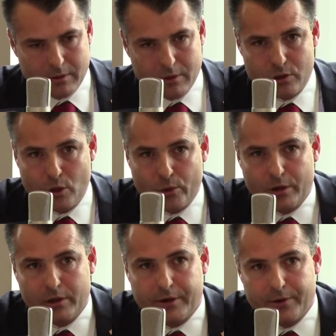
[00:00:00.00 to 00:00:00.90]
Just so
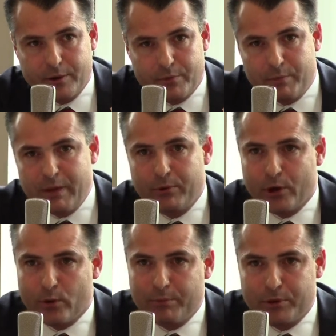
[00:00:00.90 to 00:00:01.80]
we're clear, the people
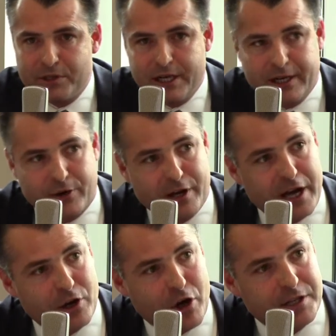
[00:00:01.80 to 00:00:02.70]
you're representing are
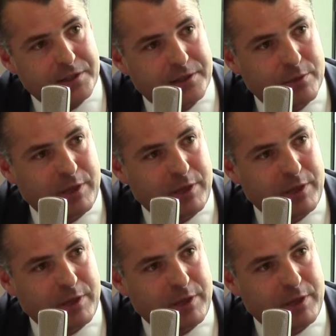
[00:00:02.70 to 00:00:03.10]
not in Austin.